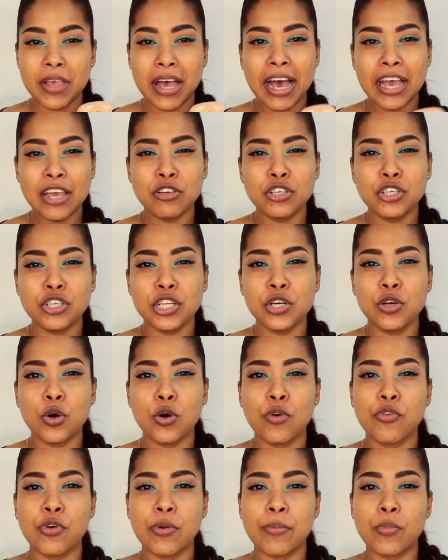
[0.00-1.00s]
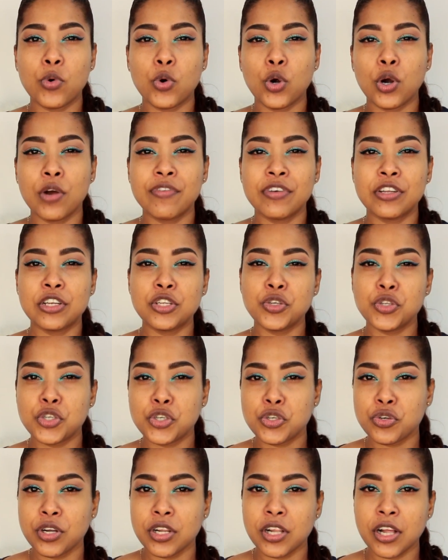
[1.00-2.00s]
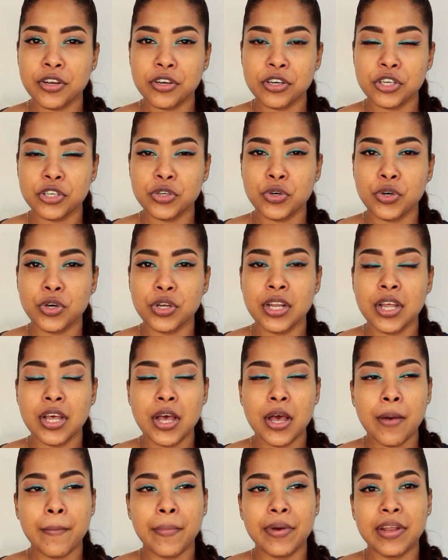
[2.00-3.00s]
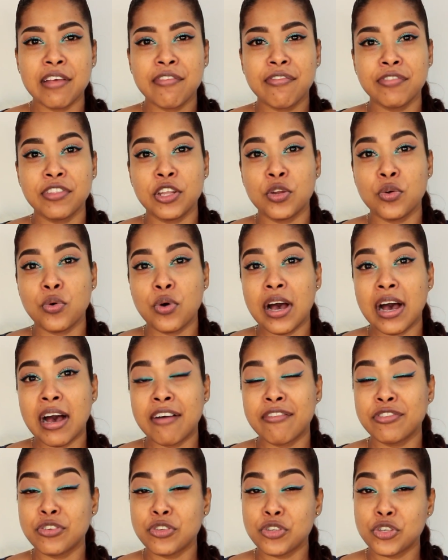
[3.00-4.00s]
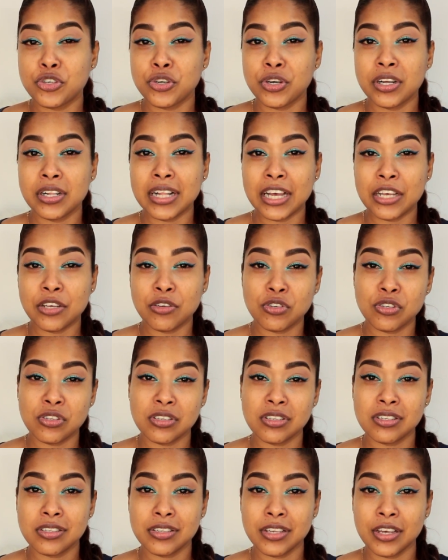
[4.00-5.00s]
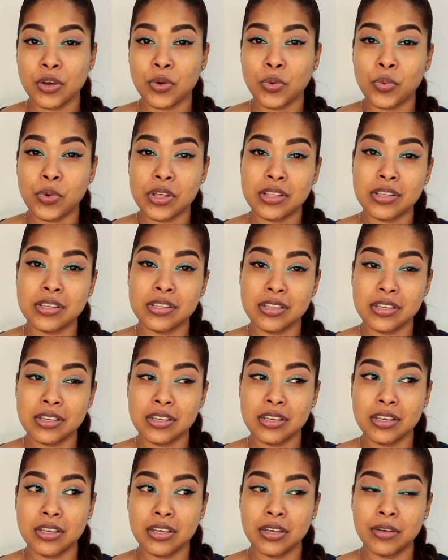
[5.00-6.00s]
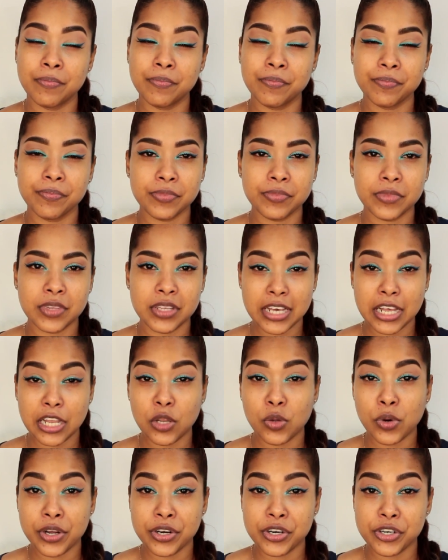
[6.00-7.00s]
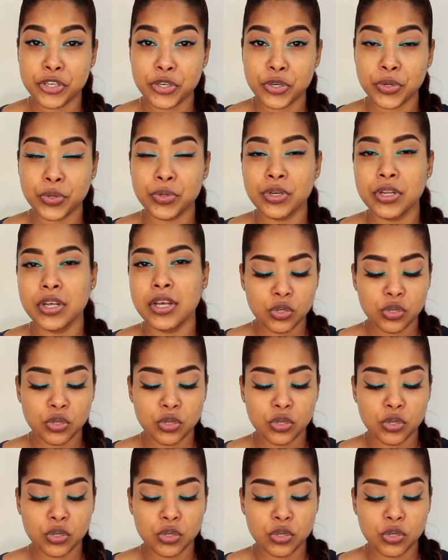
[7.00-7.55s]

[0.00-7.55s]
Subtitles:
I usually go for more of a neutral undertone, but if they don't have neutral, I usually stick with the yellow undertone.